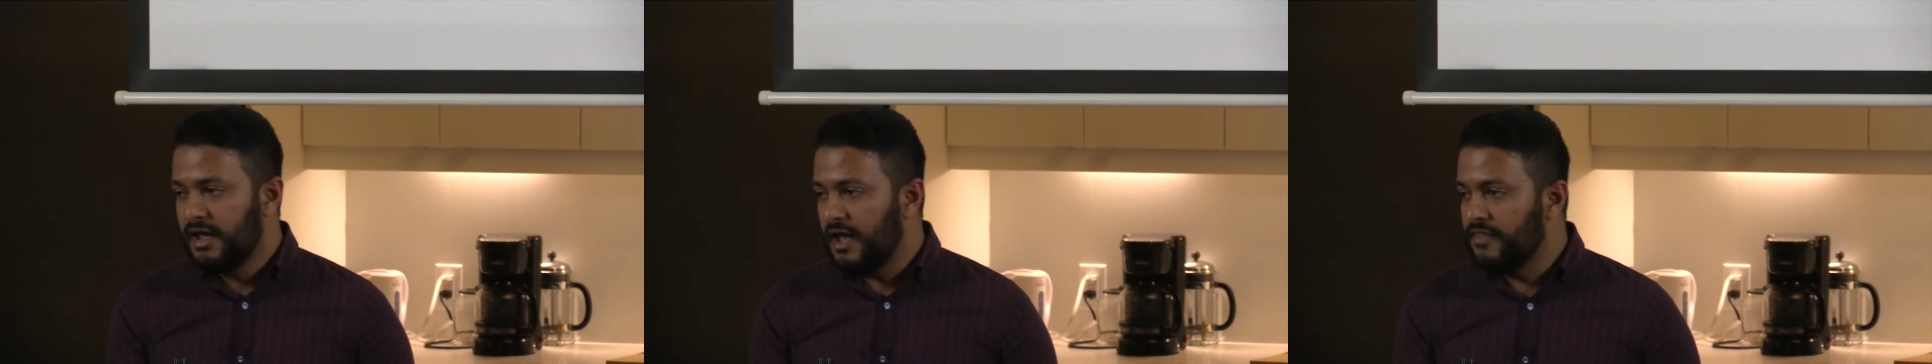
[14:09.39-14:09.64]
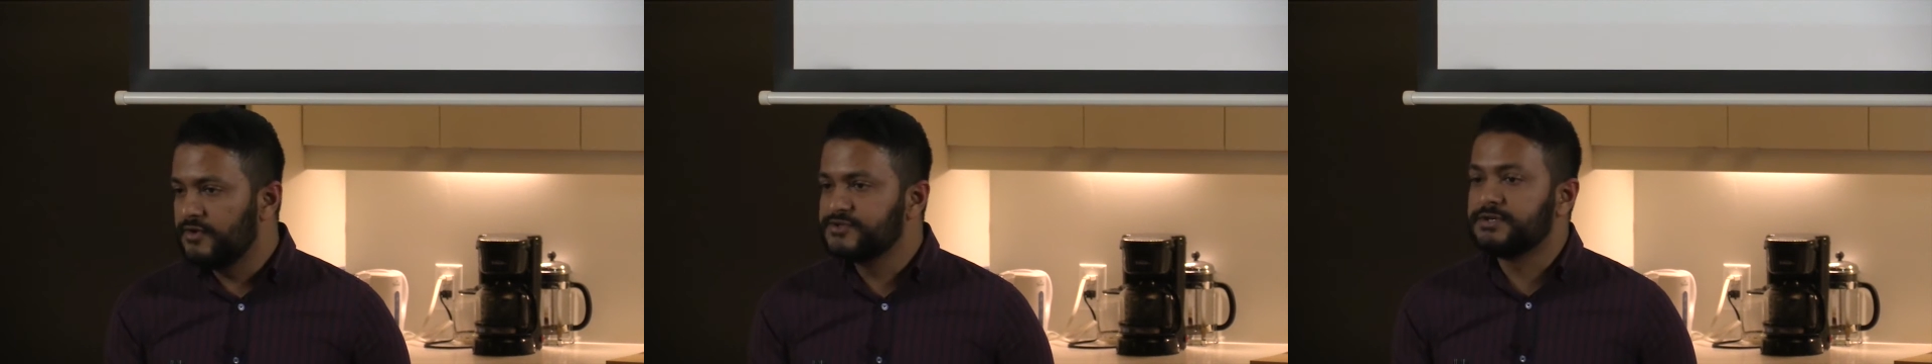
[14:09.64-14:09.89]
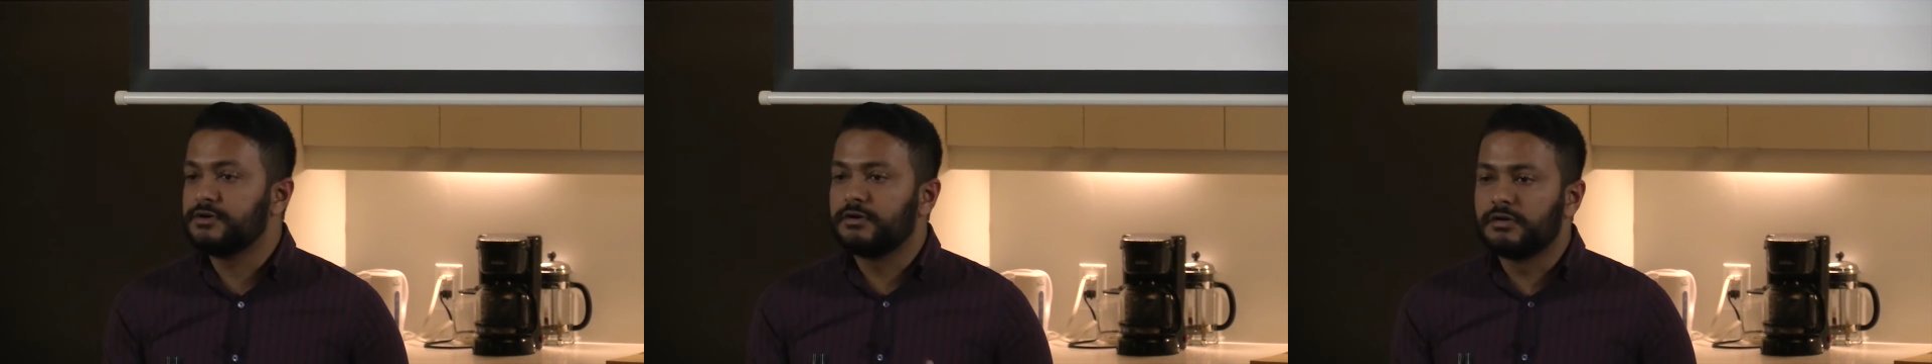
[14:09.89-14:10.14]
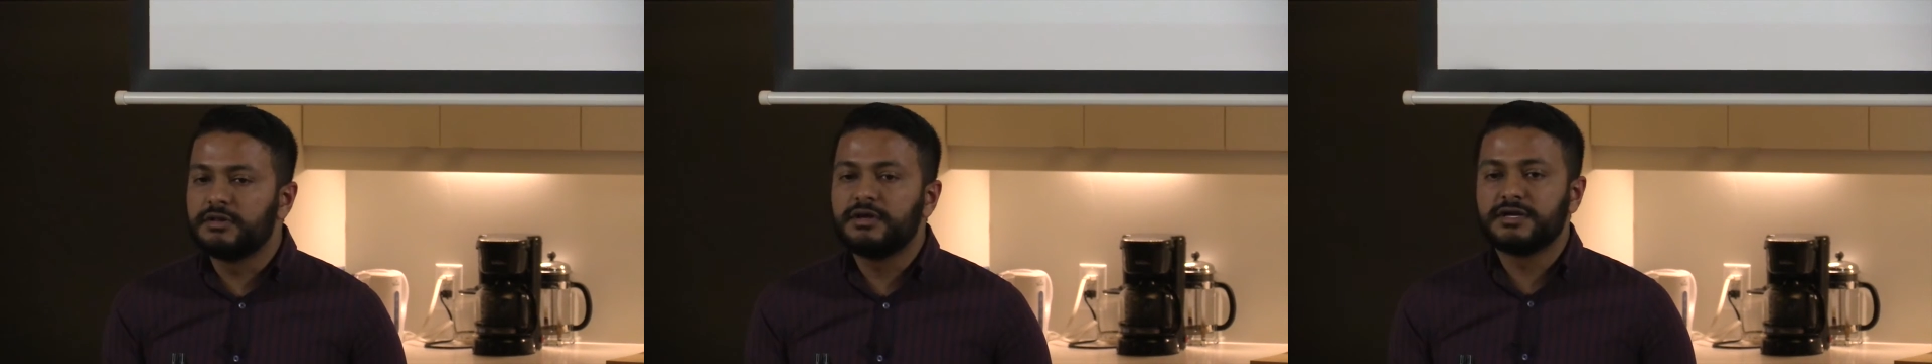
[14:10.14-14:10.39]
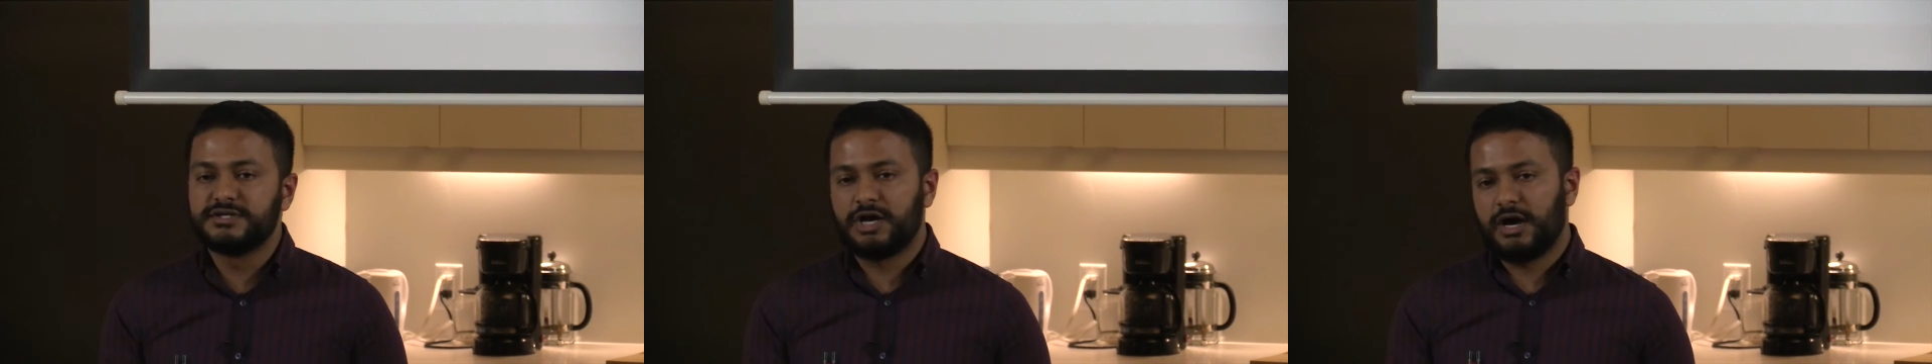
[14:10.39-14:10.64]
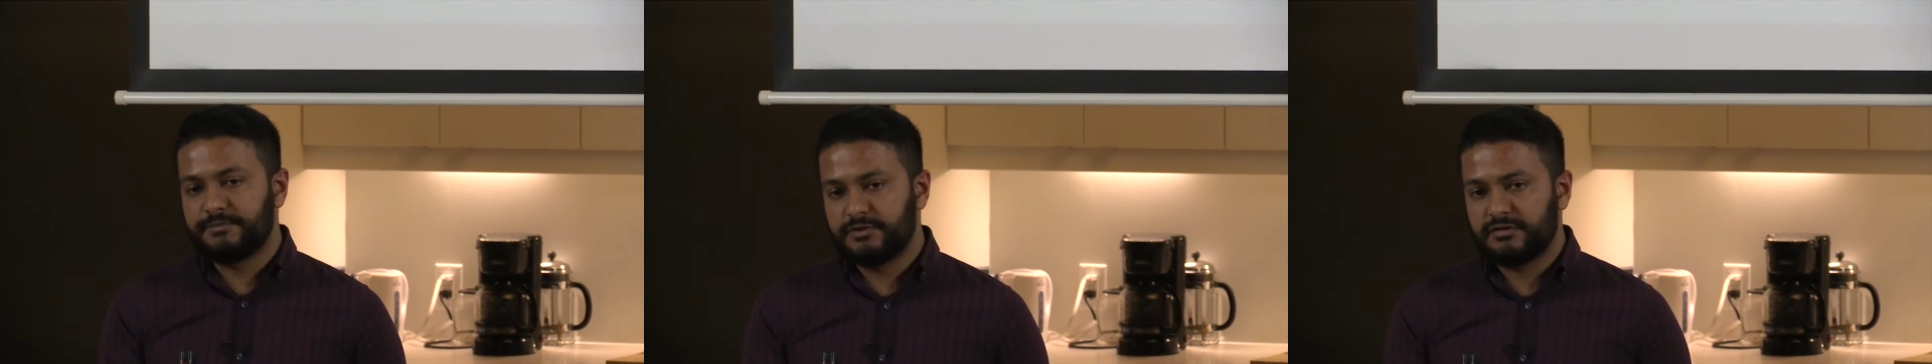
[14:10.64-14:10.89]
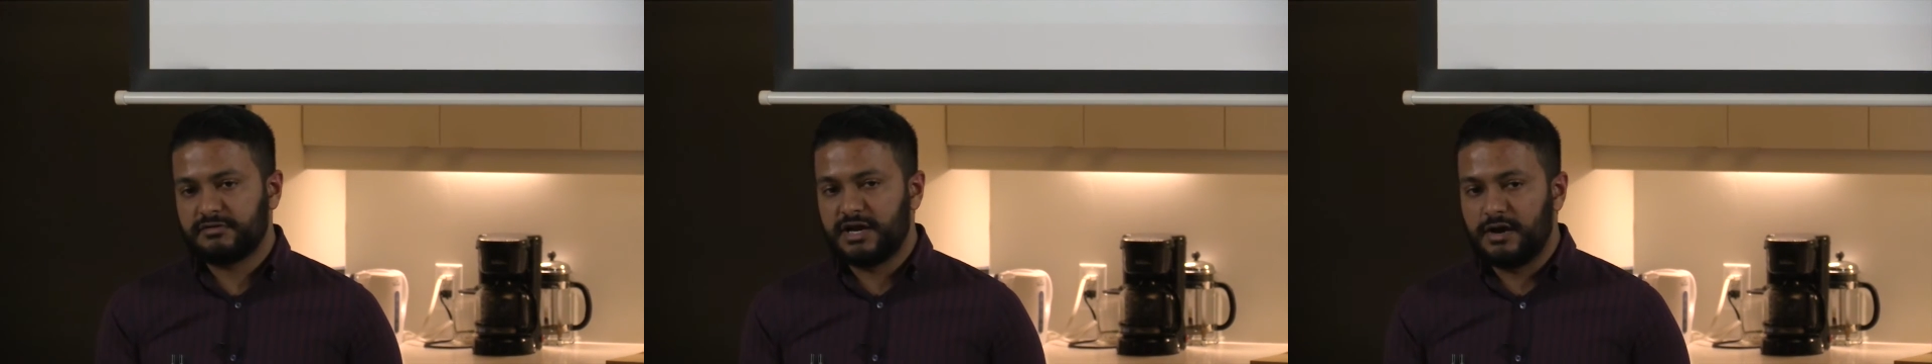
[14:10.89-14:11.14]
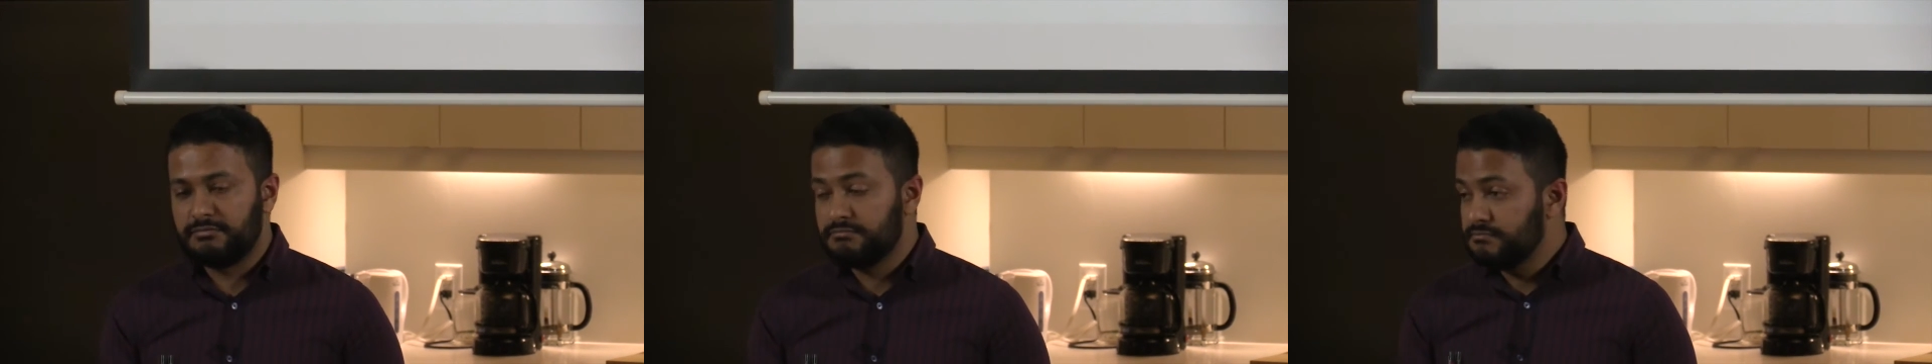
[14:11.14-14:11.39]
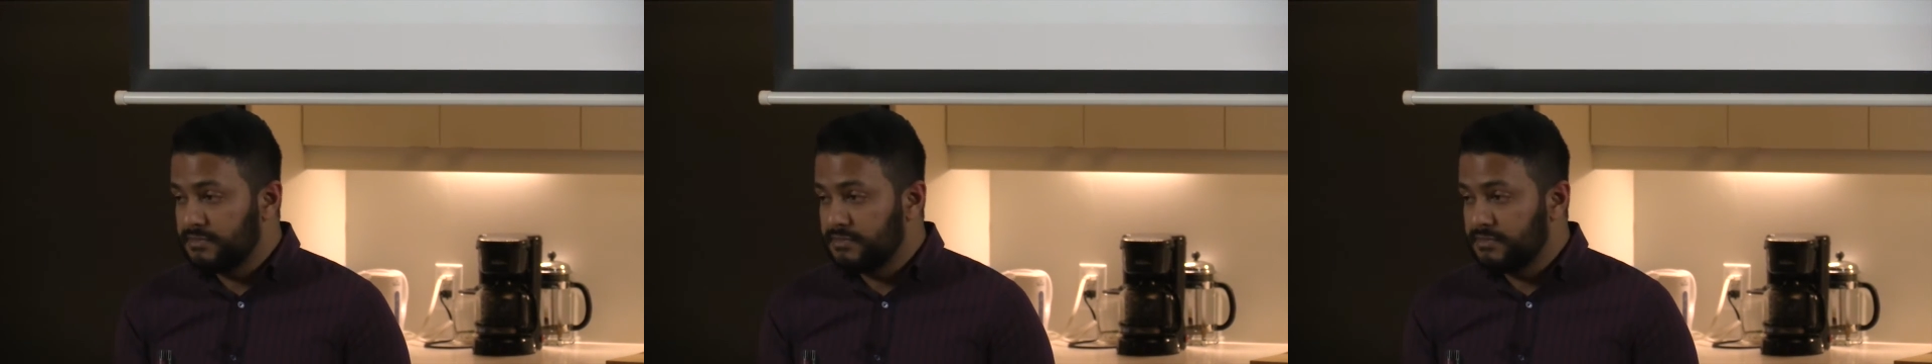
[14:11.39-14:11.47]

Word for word: And there's an early adopter crowd,